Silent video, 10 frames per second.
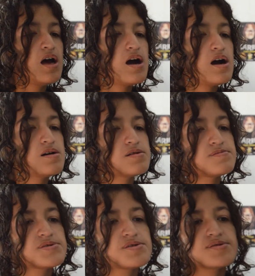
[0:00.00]

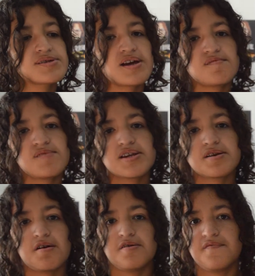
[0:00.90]
so it's kind of like
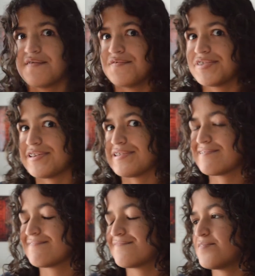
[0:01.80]
not her favorite
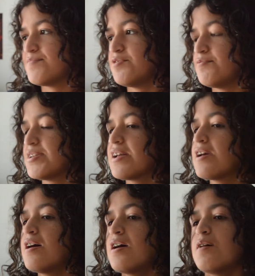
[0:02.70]
thing to be
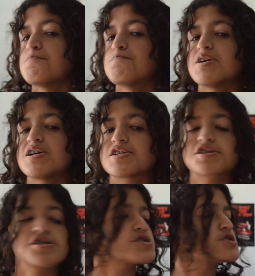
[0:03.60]
doing.
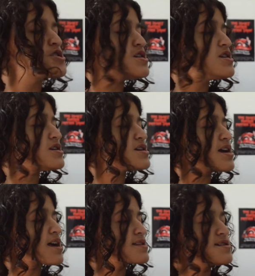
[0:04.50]
But
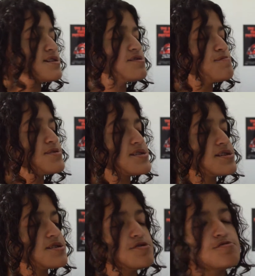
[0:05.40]
she accidentally runs
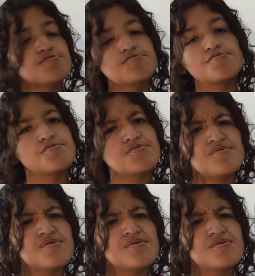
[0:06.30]
into